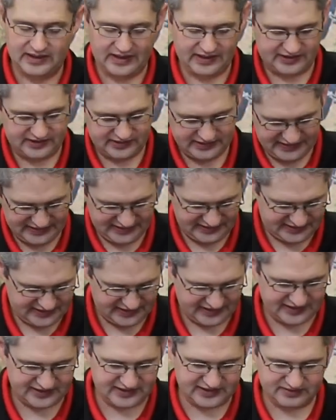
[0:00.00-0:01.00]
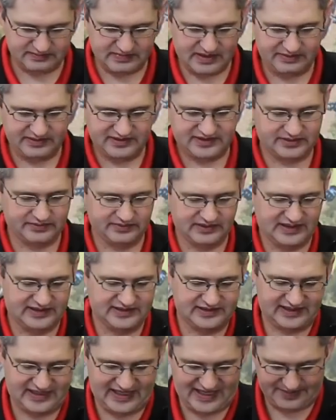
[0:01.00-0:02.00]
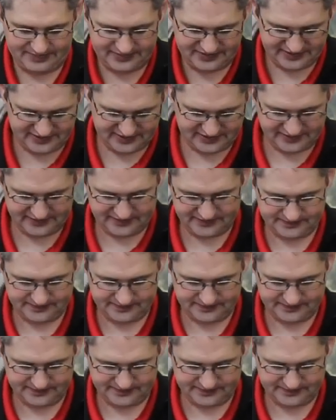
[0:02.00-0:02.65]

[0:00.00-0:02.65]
a cleaning kit, and maybe some lens caps.